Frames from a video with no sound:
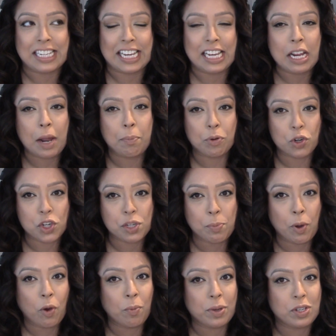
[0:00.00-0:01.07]
I purchased my
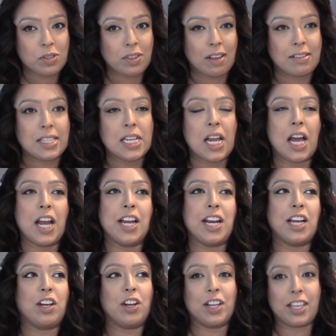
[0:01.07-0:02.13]
home in 2009. I
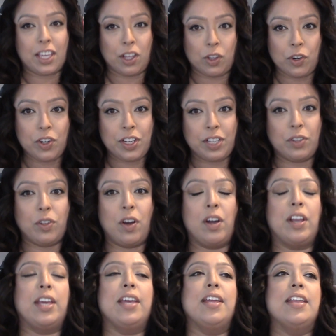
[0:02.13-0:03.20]
got a killer deal on
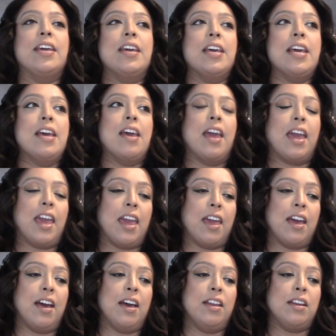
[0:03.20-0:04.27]
it.
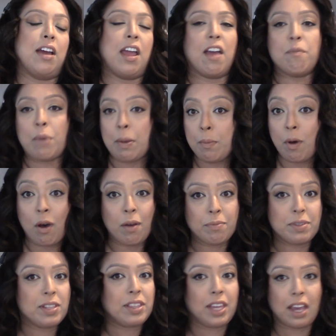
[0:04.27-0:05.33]
And I have my mom to
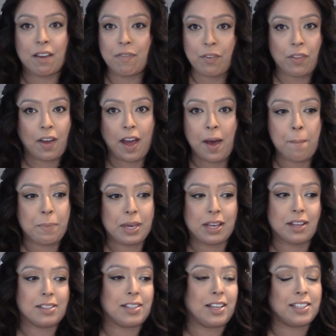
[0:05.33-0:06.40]
thank for that,
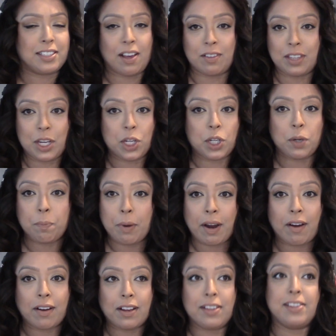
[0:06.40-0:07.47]
because like South Asian
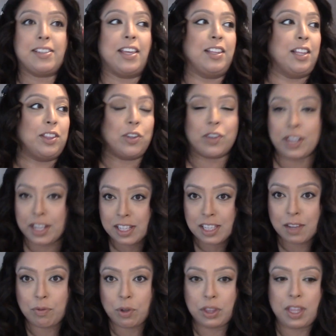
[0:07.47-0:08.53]
parents, they let their kids live
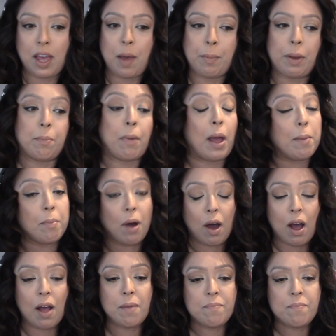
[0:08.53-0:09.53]
with them. And my mom